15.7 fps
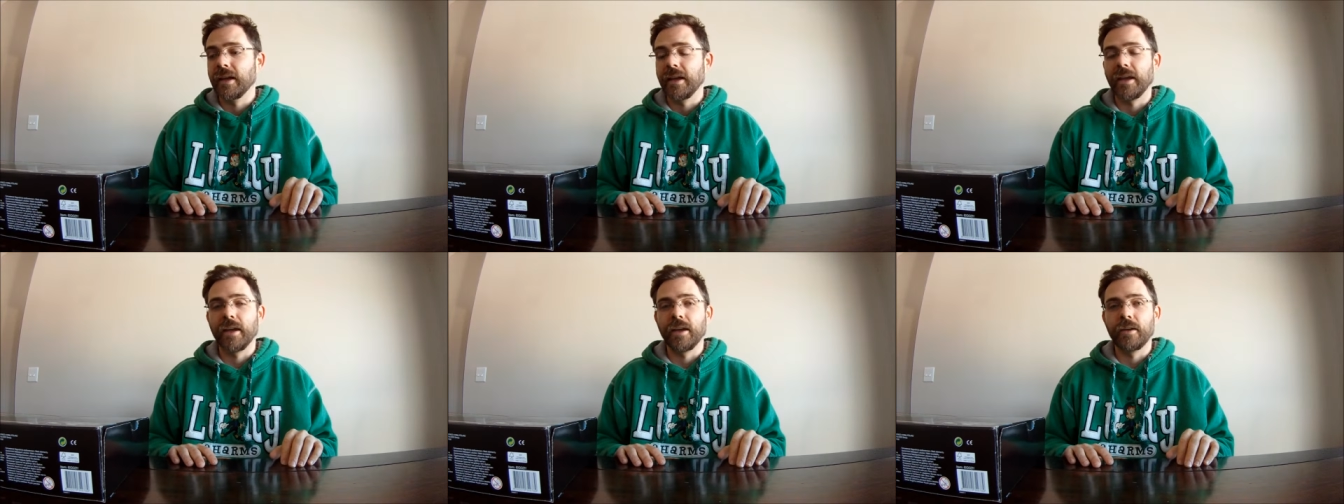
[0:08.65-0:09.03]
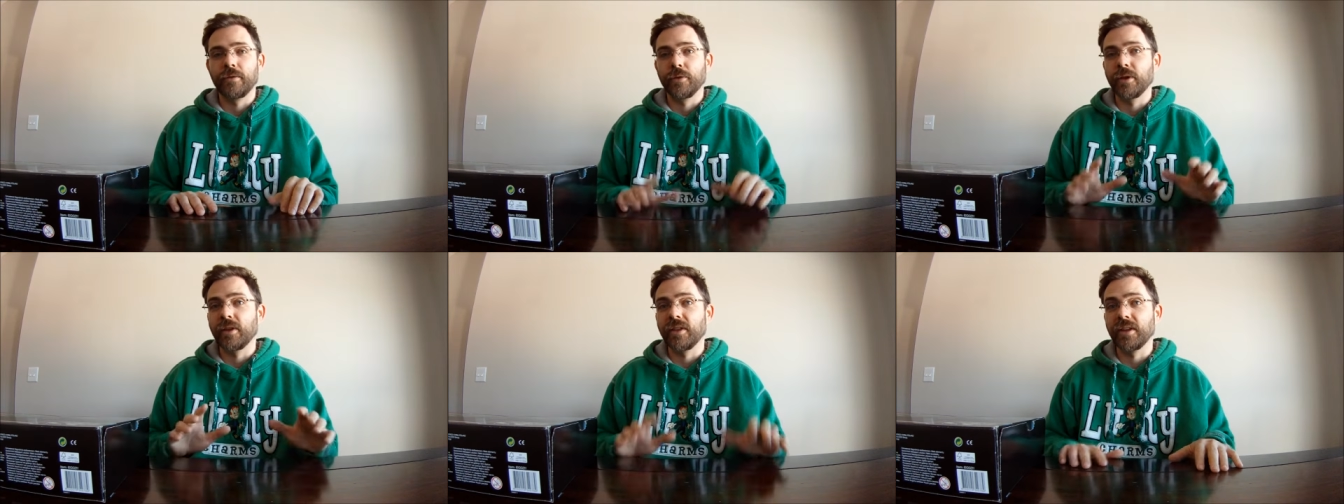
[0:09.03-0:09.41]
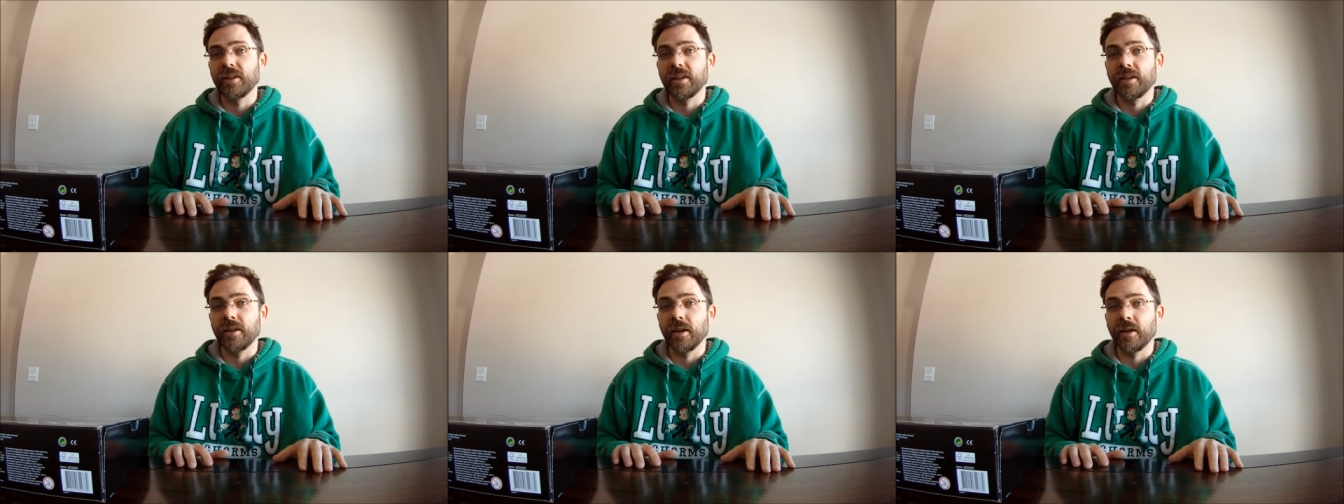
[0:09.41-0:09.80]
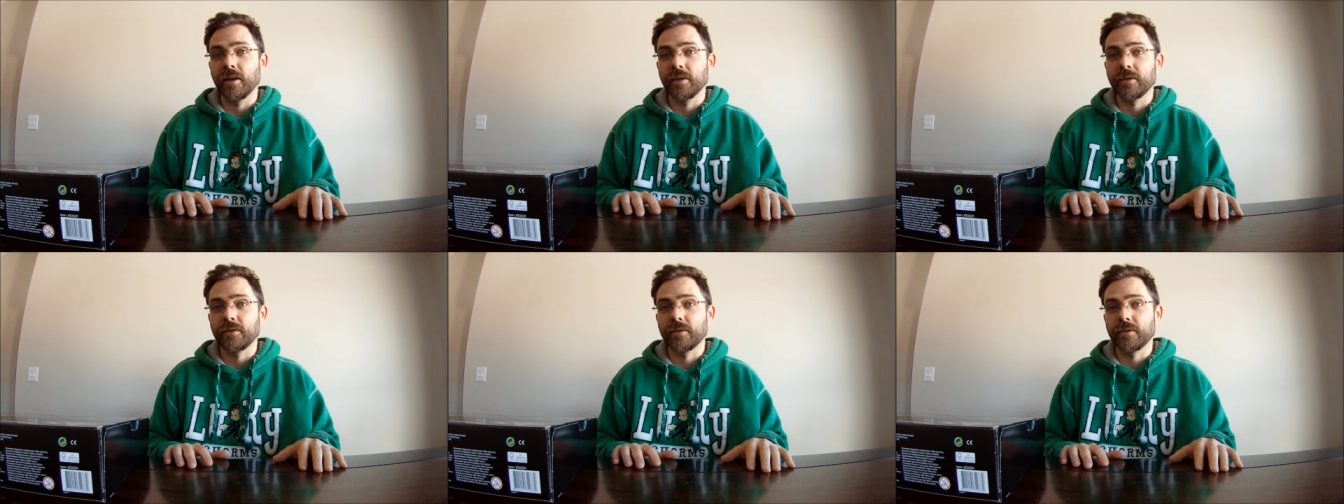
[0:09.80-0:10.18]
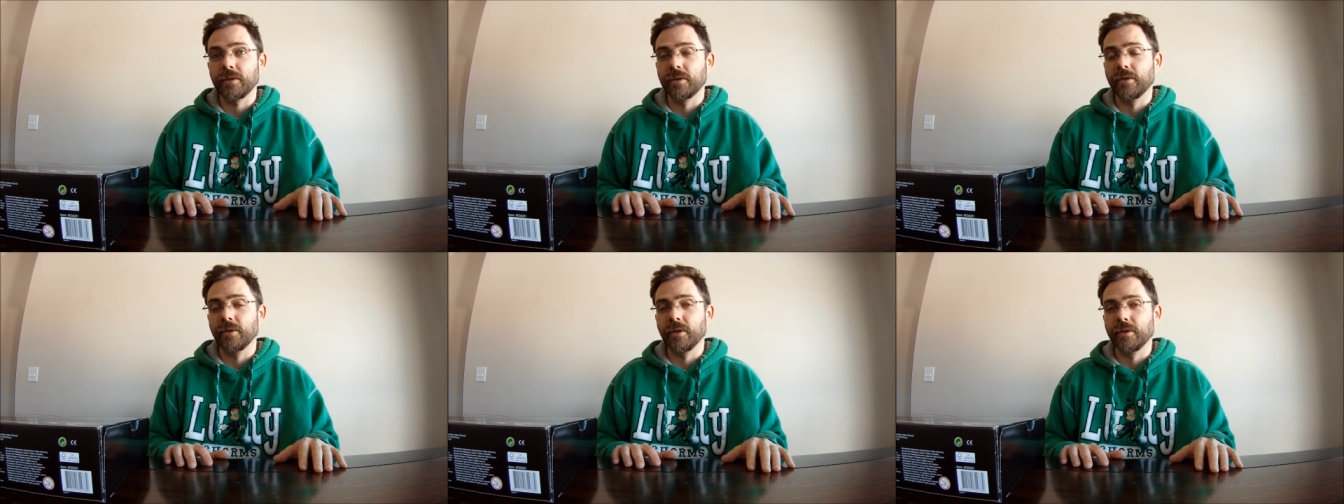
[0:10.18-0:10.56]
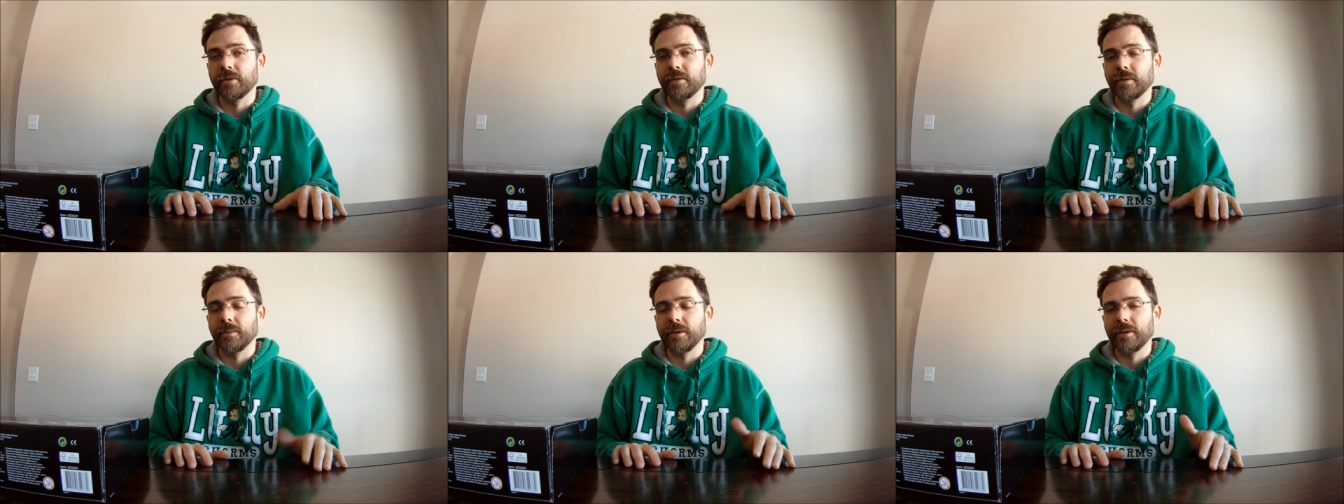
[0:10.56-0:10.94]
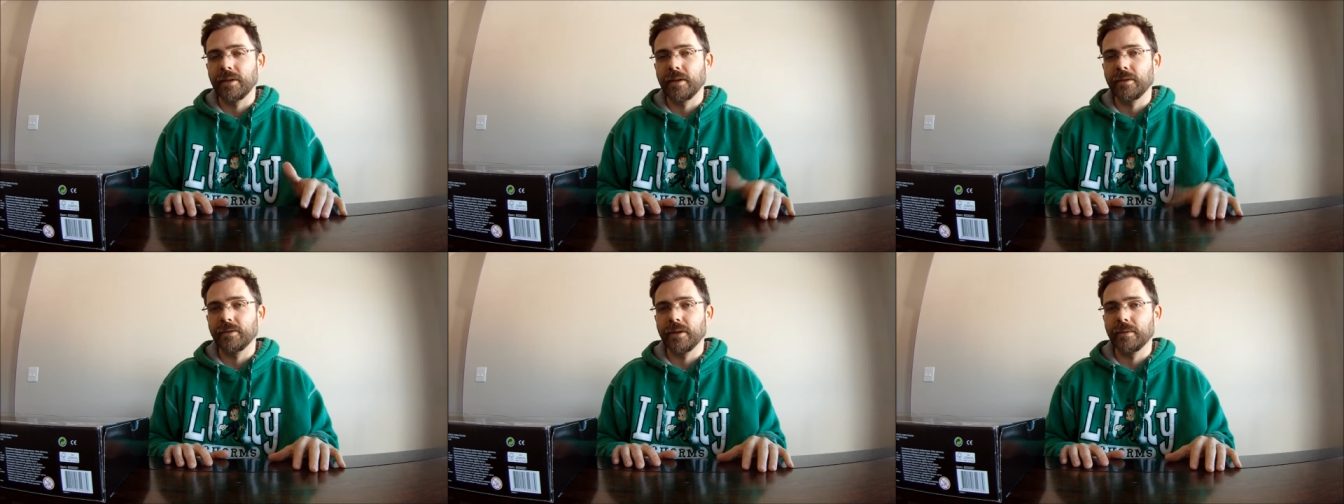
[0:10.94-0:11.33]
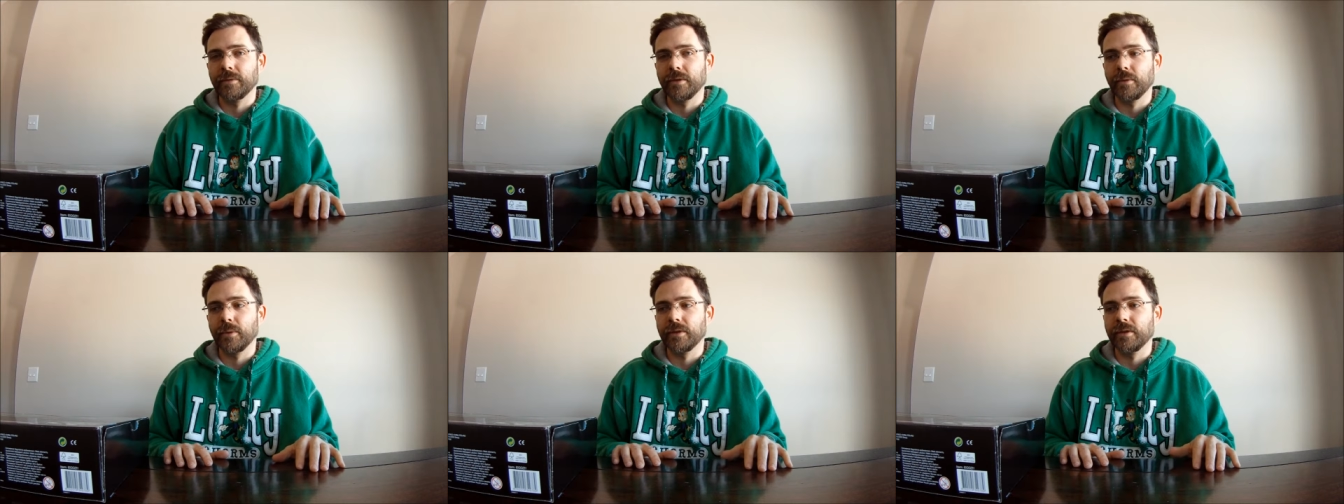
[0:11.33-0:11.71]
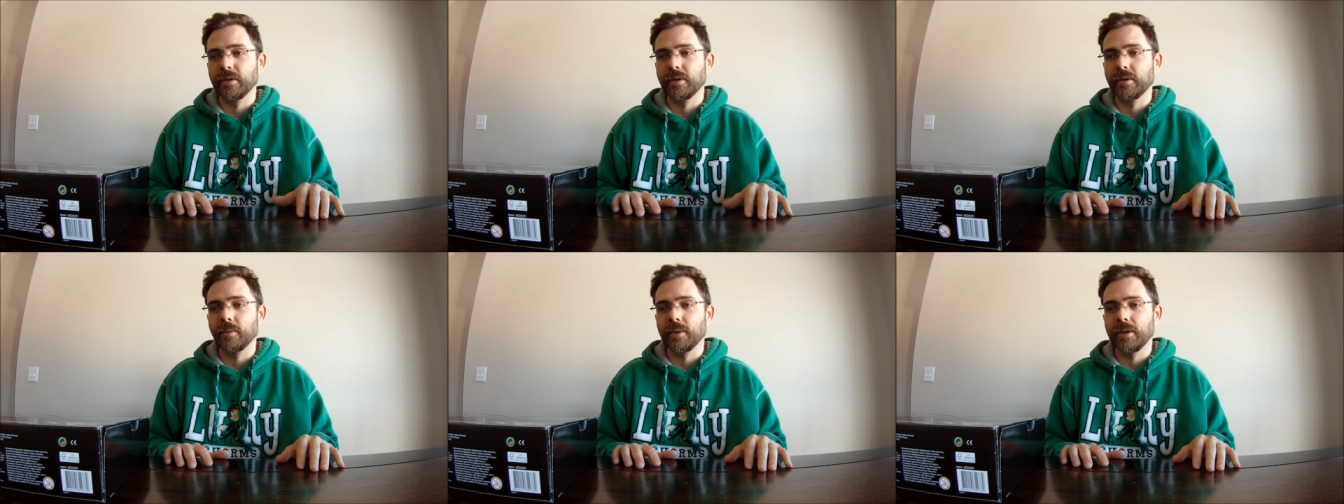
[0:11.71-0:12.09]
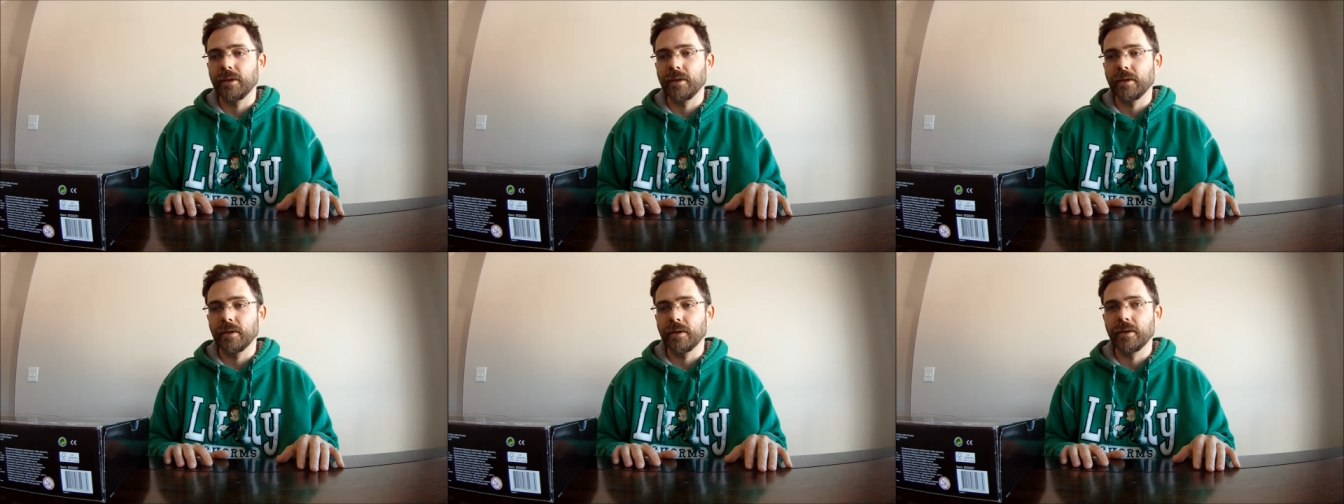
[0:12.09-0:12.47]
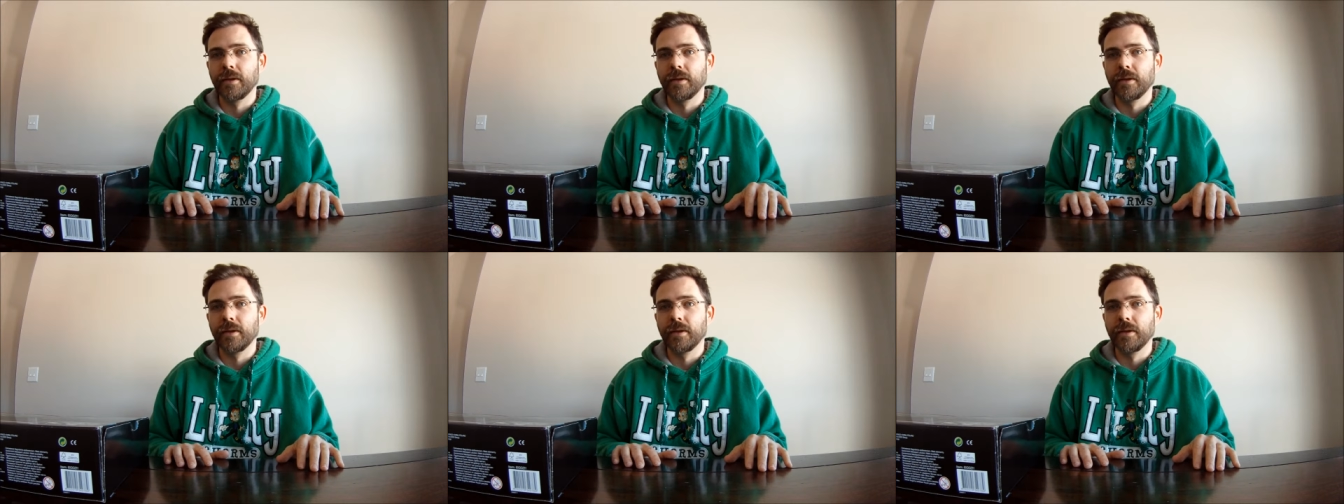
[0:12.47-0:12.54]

and if you're anything like us, during some of the downtimes in the winter, we